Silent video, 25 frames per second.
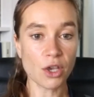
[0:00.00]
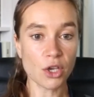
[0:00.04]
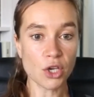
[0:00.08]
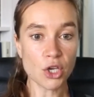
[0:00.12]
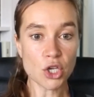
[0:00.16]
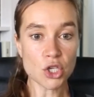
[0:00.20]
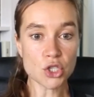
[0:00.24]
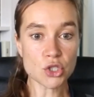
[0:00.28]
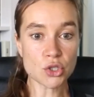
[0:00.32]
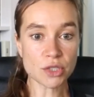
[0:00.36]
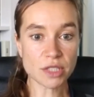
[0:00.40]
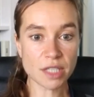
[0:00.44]

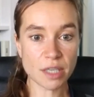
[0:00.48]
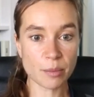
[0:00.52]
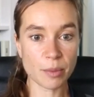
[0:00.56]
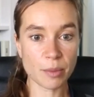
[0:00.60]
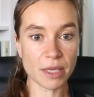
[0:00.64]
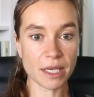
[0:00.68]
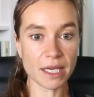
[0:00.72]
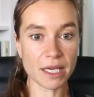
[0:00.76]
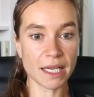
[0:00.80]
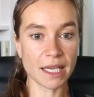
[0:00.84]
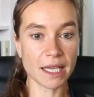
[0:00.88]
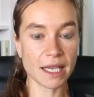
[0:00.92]
So
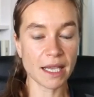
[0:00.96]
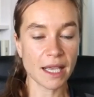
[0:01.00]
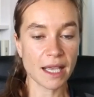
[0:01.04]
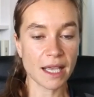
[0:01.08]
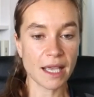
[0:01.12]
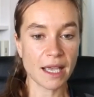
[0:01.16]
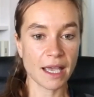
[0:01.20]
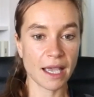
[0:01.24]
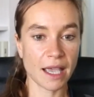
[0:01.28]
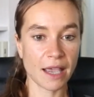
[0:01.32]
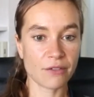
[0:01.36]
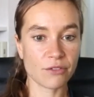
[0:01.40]
typically,
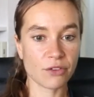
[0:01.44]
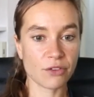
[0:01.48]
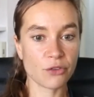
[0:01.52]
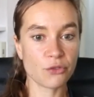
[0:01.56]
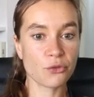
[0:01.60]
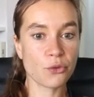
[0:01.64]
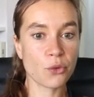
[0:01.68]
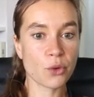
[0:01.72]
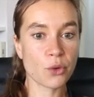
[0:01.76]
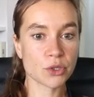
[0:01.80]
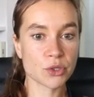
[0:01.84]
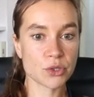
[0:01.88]
every
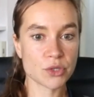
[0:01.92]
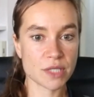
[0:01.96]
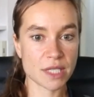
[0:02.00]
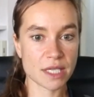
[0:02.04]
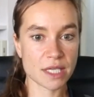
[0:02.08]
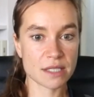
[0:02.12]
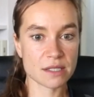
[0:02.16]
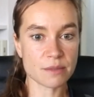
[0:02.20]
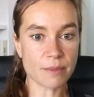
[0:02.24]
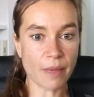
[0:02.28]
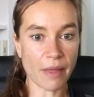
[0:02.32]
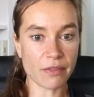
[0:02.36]
4 to
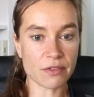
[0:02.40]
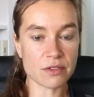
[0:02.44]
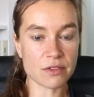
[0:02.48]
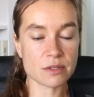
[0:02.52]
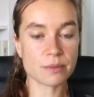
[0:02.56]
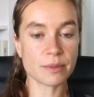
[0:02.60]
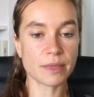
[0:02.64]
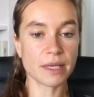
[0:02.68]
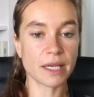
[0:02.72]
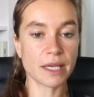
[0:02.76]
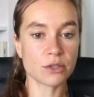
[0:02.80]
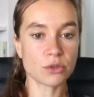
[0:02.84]
6 months,
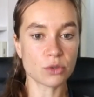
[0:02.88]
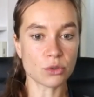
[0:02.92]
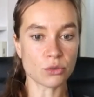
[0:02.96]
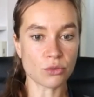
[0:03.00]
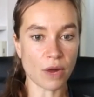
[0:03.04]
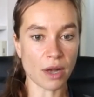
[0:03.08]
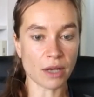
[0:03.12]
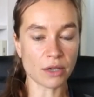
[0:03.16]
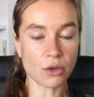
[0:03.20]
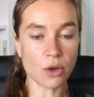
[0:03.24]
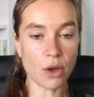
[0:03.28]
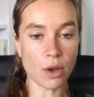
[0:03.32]
we need to
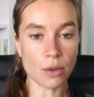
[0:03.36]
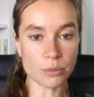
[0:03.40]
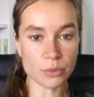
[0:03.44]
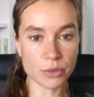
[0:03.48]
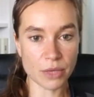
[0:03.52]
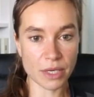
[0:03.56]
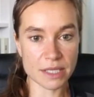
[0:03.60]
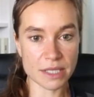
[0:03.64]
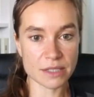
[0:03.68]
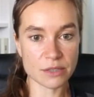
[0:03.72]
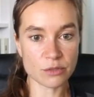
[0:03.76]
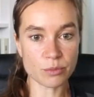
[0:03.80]
run
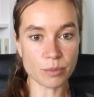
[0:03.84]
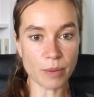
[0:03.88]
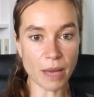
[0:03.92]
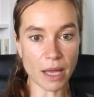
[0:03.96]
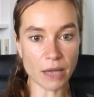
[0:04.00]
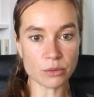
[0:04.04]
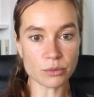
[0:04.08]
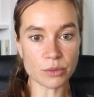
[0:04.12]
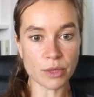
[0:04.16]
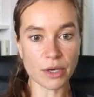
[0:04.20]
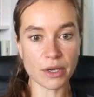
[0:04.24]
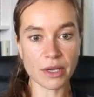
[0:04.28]
comprehensive blood
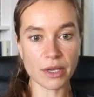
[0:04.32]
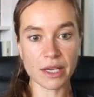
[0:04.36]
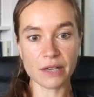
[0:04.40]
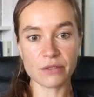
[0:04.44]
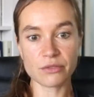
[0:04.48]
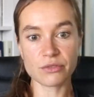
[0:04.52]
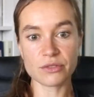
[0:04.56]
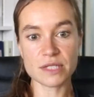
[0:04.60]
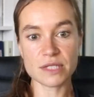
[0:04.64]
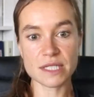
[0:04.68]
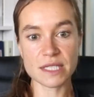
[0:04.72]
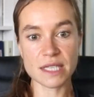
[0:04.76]
work. And if
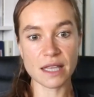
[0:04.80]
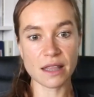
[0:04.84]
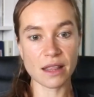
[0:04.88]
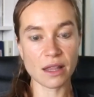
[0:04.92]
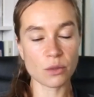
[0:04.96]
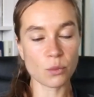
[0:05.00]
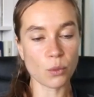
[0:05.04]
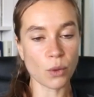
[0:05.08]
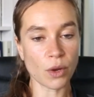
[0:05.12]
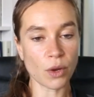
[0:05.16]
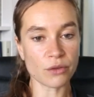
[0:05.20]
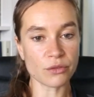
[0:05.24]
we see
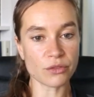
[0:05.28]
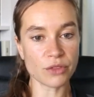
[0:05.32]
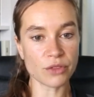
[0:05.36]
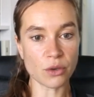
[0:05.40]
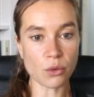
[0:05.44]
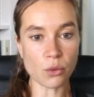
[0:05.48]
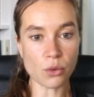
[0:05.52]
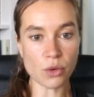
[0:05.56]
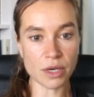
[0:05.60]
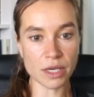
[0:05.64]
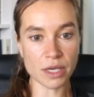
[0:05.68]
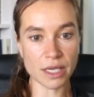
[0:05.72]
that one of the
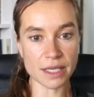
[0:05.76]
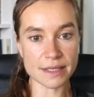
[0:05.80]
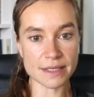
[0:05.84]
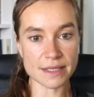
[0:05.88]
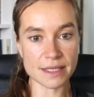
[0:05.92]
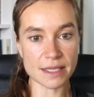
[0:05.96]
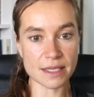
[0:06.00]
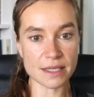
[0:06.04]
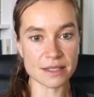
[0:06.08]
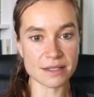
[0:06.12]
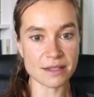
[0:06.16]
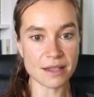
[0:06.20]
organs
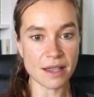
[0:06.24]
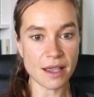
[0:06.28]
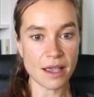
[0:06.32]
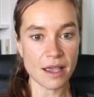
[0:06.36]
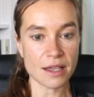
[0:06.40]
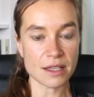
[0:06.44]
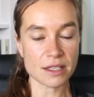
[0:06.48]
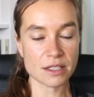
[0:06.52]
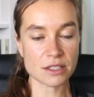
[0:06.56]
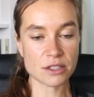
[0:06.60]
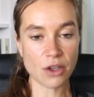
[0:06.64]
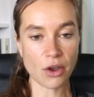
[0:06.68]
is
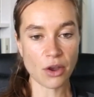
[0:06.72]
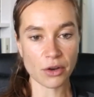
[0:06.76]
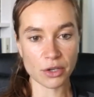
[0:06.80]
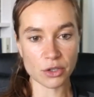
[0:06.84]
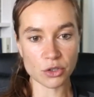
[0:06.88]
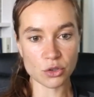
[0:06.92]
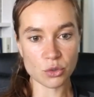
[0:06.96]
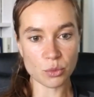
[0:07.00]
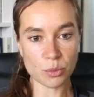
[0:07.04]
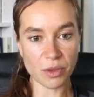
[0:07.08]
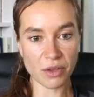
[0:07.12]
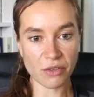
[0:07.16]
starting
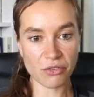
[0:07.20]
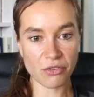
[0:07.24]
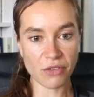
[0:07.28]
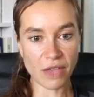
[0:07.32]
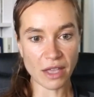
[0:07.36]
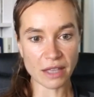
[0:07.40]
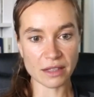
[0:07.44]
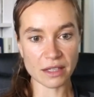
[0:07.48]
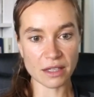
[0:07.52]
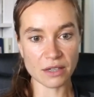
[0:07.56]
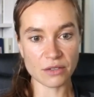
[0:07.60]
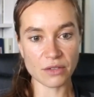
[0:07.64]
to be
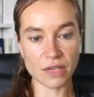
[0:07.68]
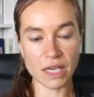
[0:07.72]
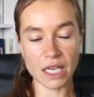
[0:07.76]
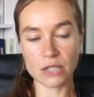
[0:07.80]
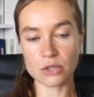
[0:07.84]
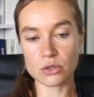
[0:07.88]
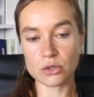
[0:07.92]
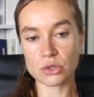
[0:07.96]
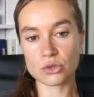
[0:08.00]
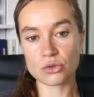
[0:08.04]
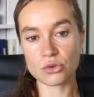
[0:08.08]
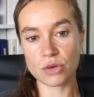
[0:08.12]
affected, we need
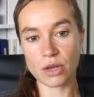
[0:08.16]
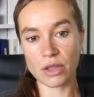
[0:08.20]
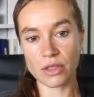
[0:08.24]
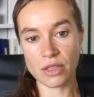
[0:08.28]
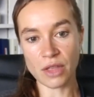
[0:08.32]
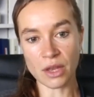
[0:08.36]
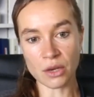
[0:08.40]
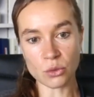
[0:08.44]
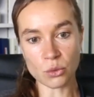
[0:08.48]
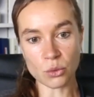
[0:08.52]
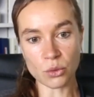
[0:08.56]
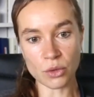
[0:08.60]
to treat
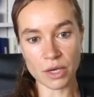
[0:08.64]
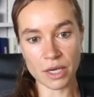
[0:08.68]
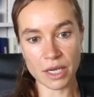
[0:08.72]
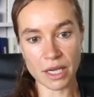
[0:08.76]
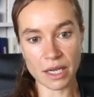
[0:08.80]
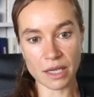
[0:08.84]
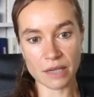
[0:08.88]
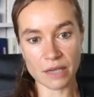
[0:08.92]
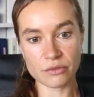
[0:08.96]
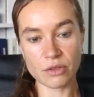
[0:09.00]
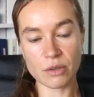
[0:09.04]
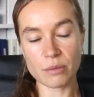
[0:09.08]
that
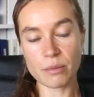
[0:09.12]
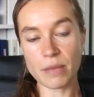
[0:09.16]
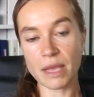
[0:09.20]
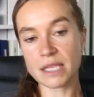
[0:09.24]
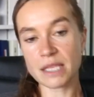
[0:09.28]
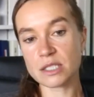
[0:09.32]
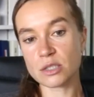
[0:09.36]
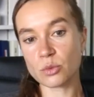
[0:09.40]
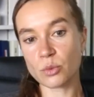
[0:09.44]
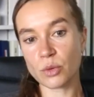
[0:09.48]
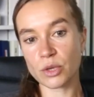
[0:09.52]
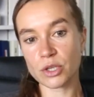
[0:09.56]
organ. We may
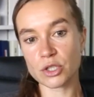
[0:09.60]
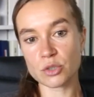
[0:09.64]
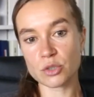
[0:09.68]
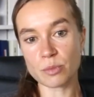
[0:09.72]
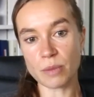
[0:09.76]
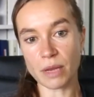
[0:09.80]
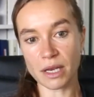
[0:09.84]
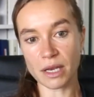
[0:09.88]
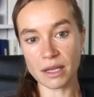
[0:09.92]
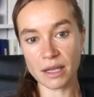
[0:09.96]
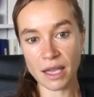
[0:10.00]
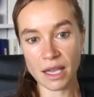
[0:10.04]
switch
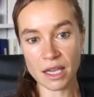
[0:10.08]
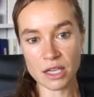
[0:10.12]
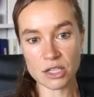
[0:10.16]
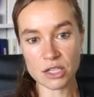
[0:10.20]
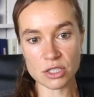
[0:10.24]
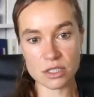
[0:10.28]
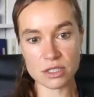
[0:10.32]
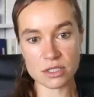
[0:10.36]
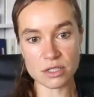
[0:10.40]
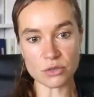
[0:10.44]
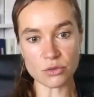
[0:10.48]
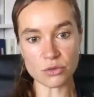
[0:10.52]

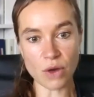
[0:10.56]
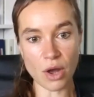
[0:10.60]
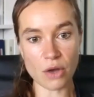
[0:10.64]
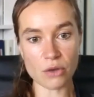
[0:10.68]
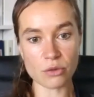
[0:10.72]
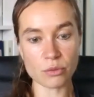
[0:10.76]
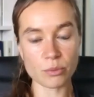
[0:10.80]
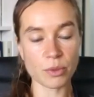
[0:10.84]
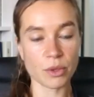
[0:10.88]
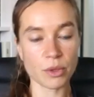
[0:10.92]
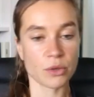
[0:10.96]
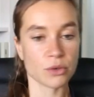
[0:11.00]
medications around
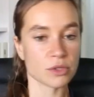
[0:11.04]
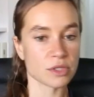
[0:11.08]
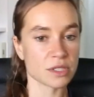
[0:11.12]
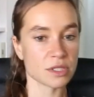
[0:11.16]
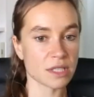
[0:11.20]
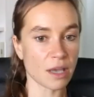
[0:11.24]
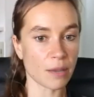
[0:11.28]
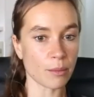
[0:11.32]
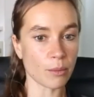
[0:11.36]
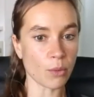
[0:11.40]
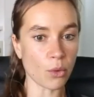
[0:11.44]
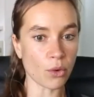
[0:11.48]
because
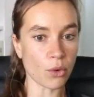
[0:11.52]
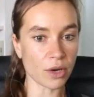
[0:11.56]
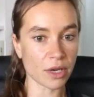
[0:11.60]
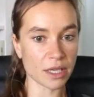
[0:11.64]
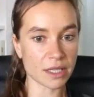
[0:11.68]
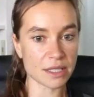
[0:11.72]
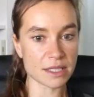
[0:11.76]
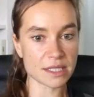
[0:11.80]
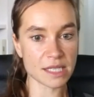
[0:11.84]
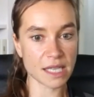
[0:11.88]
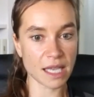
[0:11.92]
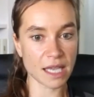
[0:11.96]
some
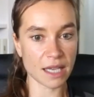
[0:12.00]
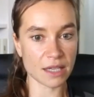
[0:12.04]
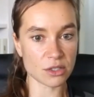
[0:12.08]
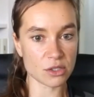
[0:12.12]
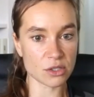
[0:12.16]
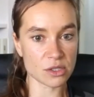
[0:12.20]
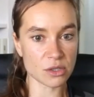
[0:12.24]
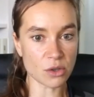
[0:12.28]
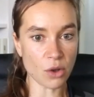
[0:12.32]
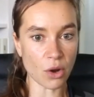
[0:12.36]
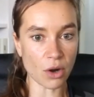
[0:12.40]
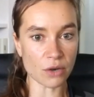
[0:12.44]
organs can't
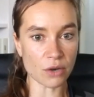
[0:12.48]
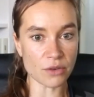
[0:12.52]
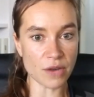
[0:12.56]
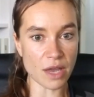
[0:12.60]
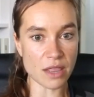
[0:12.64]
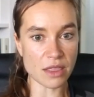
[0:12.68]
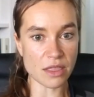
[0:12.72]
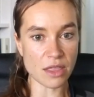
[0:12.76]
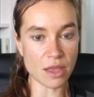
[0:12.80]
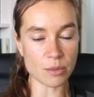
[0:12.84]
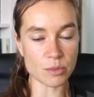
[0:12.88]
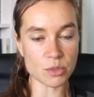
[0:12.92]
tolerate them.